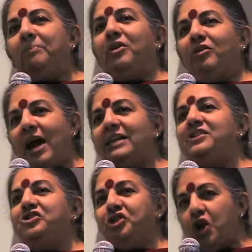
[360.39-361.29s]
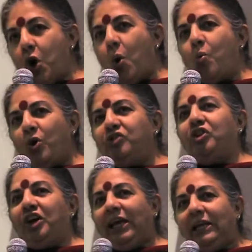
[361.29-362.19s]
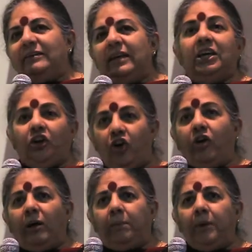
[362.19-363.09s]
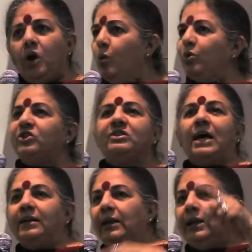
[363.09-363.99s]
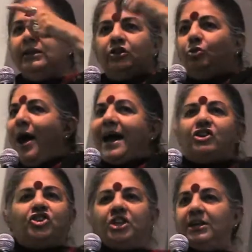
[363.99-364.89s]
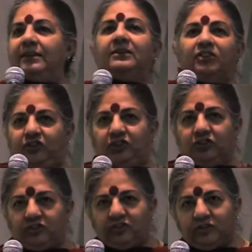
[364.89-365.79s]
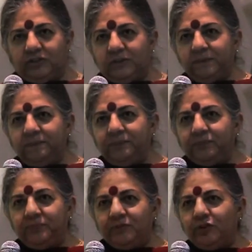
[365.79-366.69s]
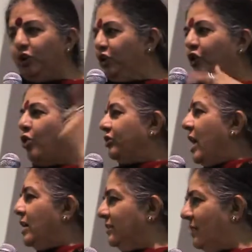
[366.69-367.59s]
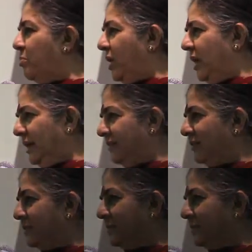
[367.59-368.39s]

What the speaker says: the right to know what you're eating in Europe, was suddenly, through action at a distance, going to cause hunger somewhere else.